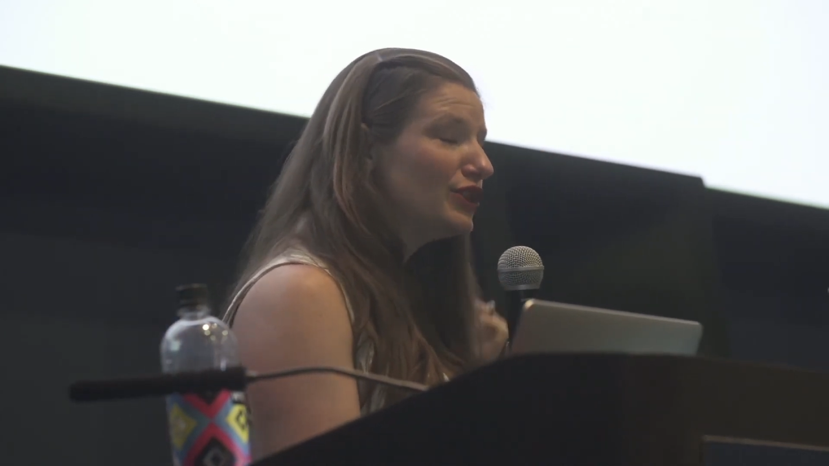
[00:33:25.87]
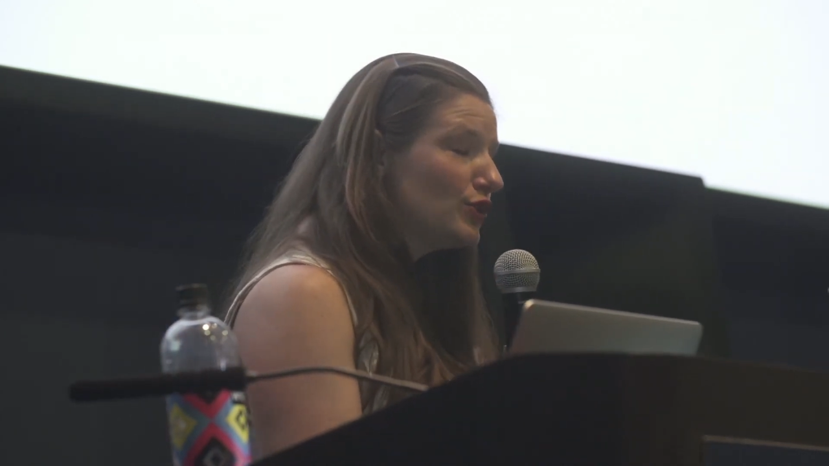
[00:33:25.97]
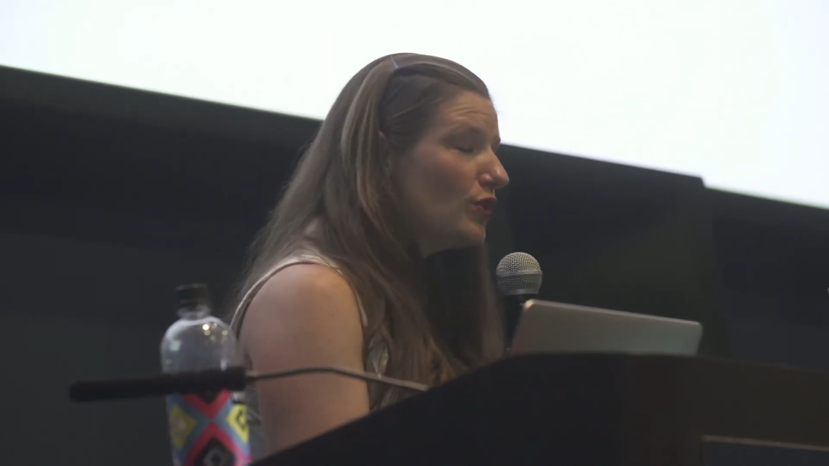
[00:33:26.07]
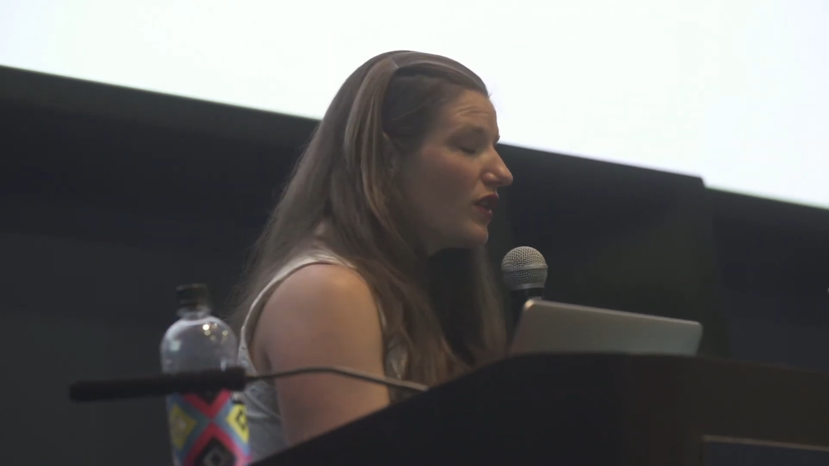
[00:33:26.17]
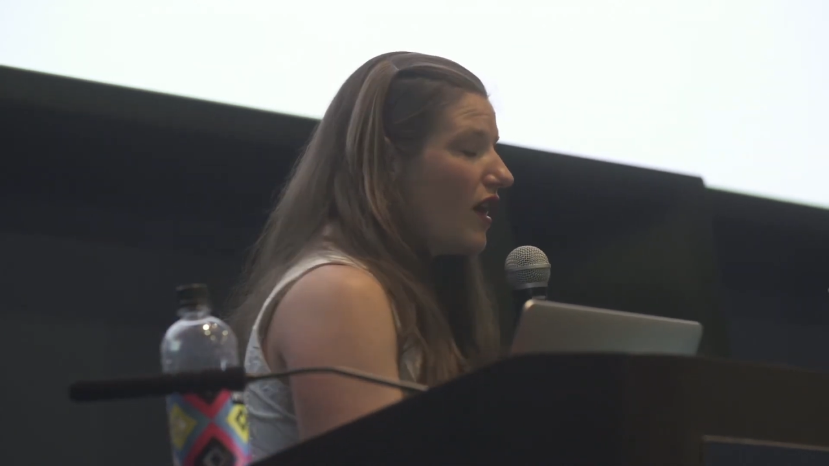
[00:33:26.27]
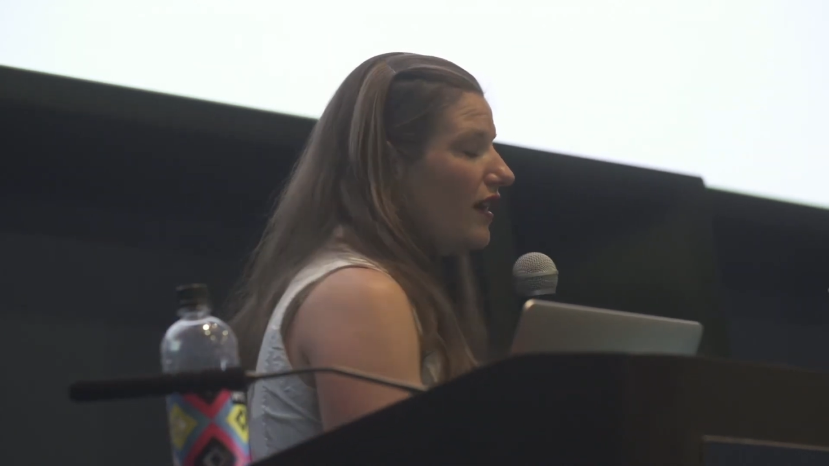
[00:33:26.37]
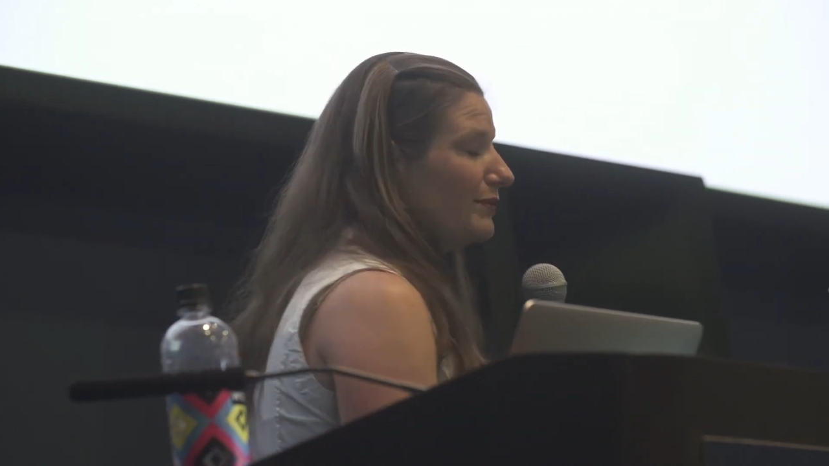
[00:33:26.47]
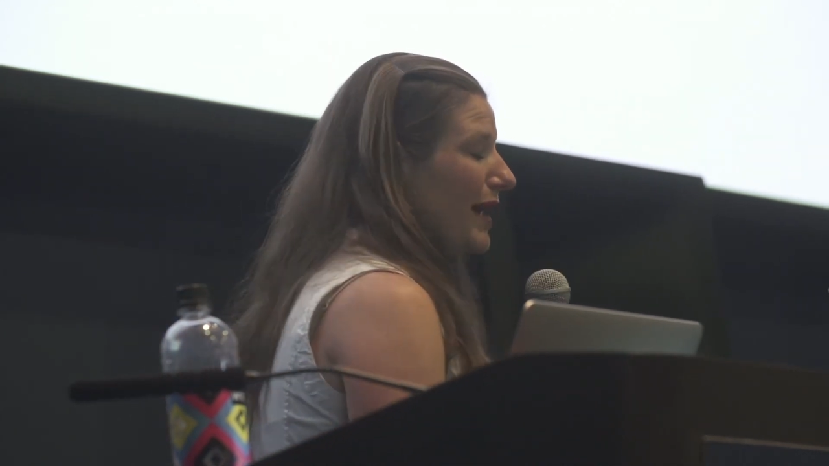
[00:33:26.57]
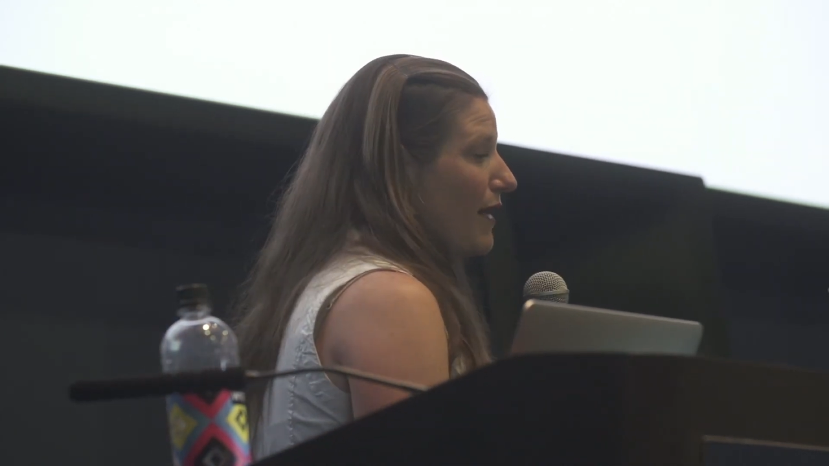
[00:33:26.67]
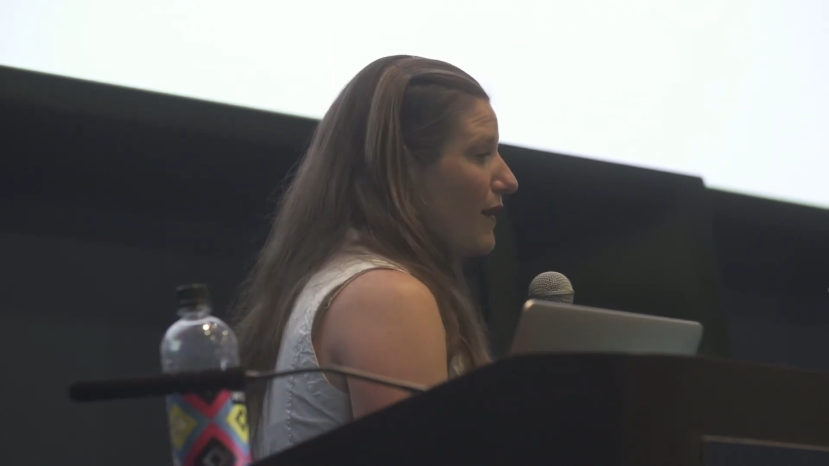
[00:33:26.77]
tool
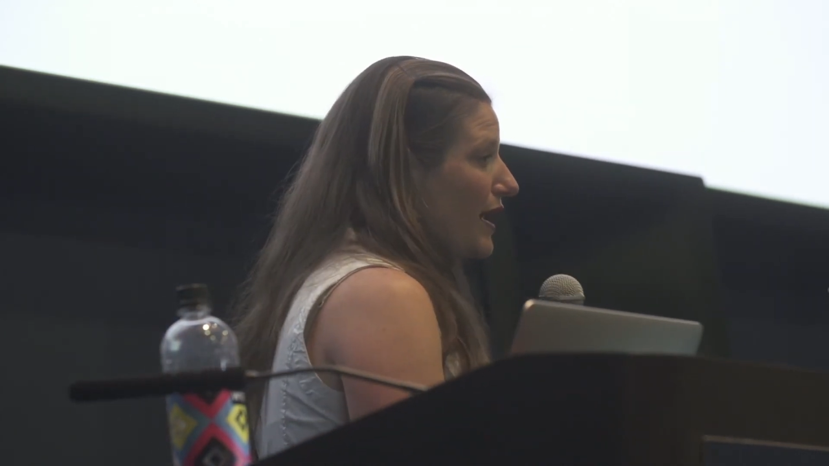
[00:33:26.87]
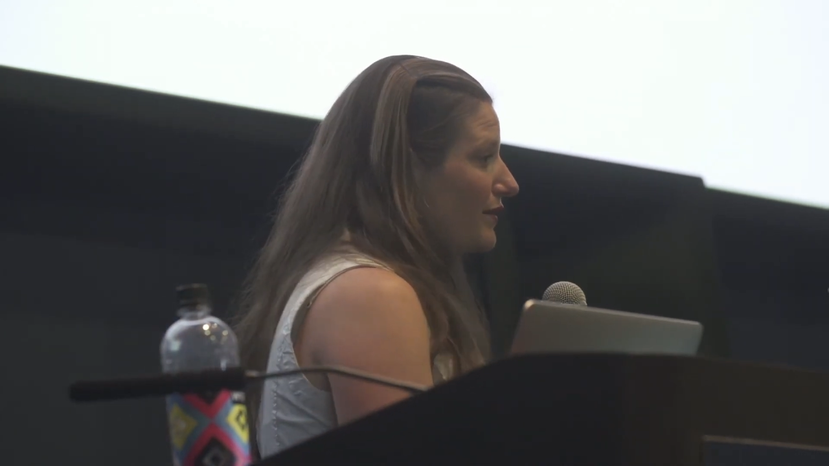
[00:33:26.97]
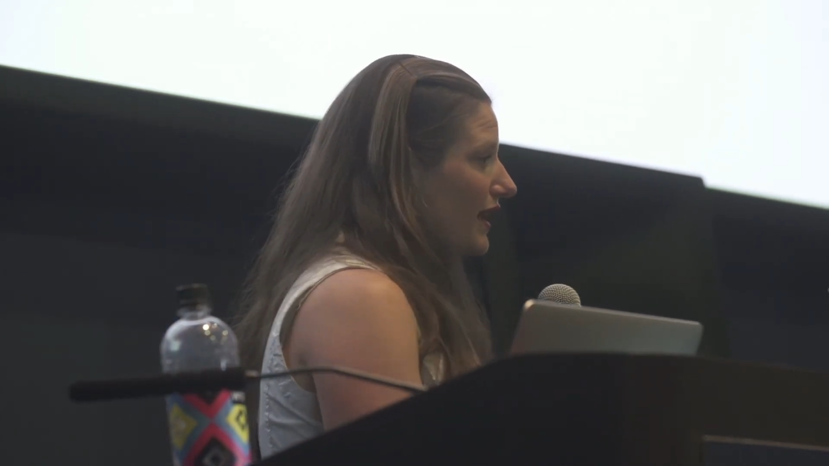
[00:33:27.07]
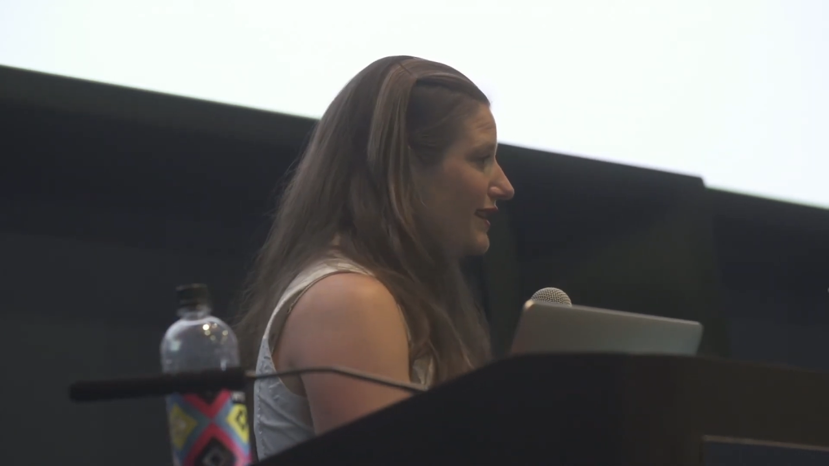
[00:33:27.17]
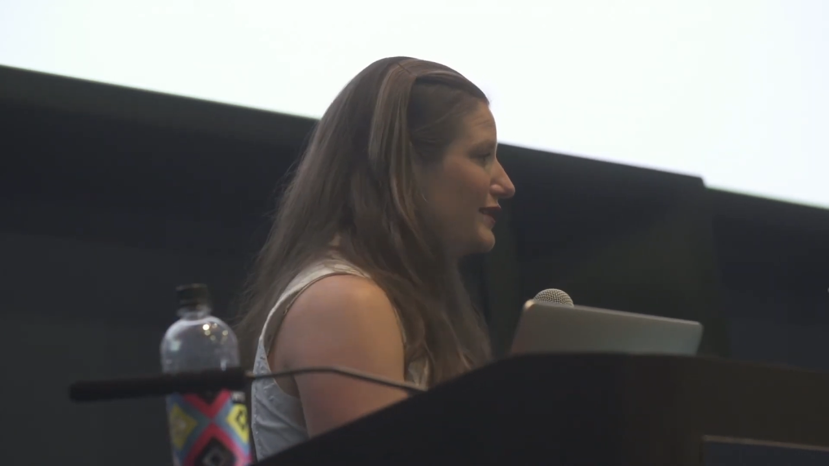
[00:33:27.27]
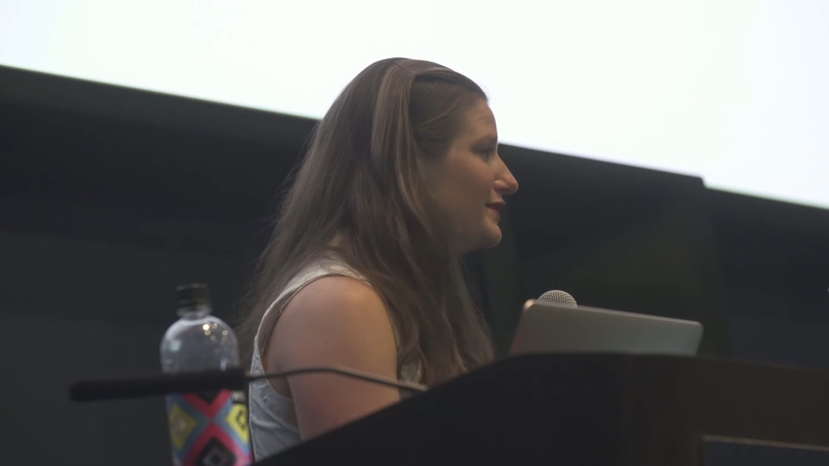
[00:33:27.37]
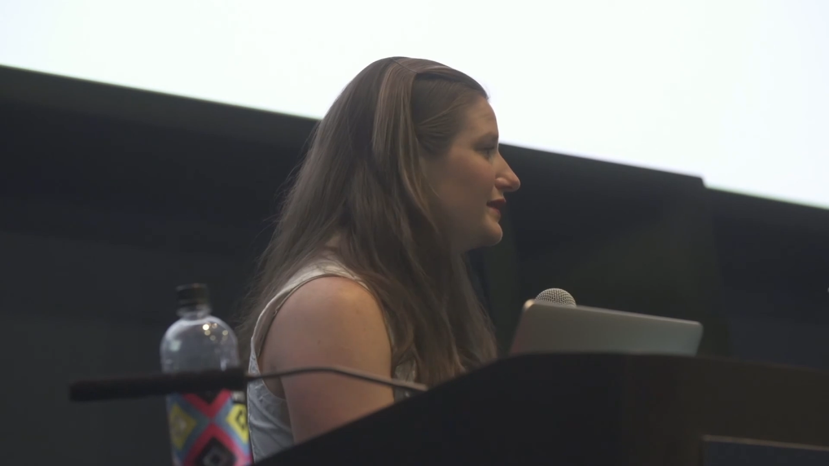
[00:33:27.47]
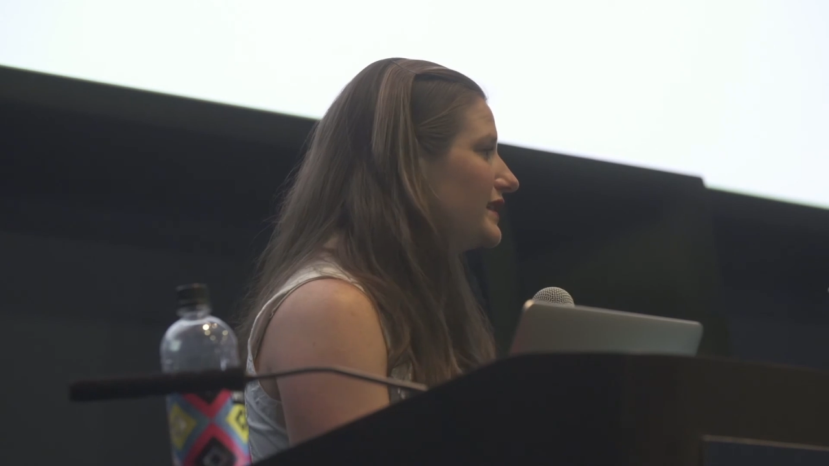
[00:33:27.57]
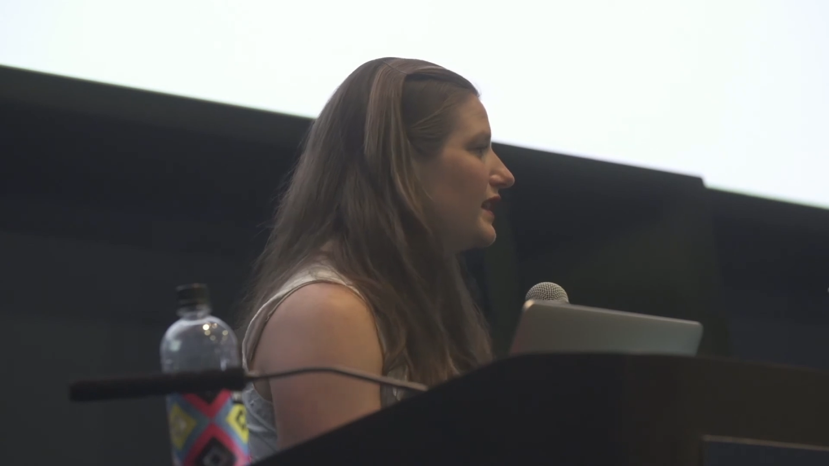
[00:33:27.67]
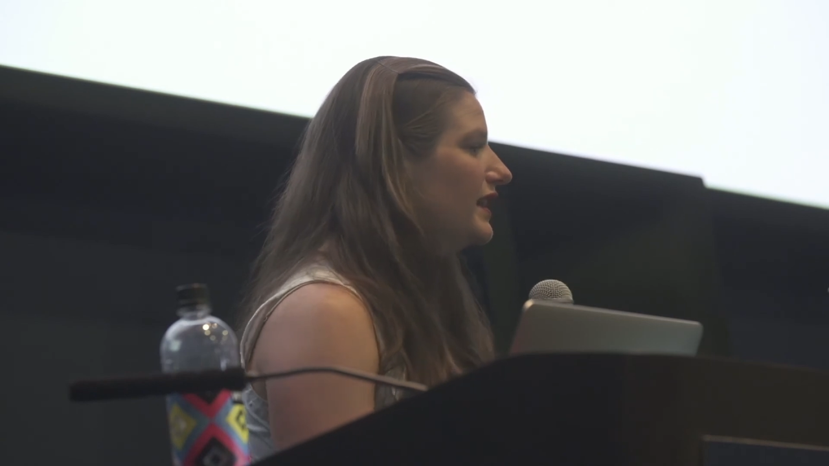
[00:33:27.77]
called Powwow that I
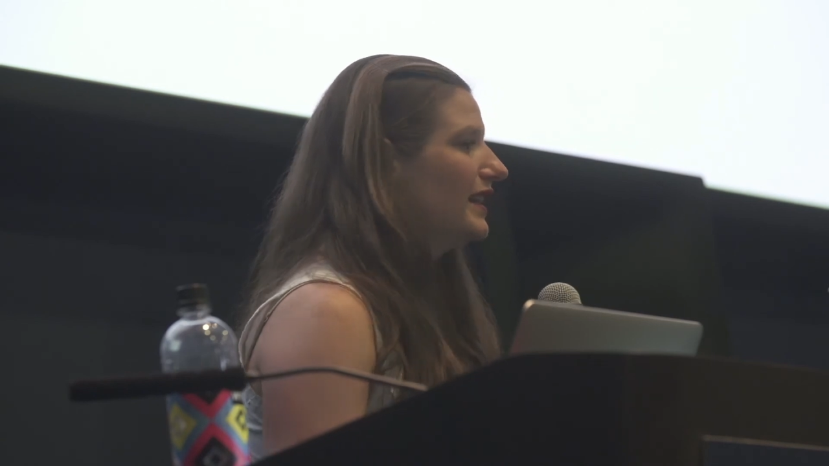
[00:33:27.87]
use.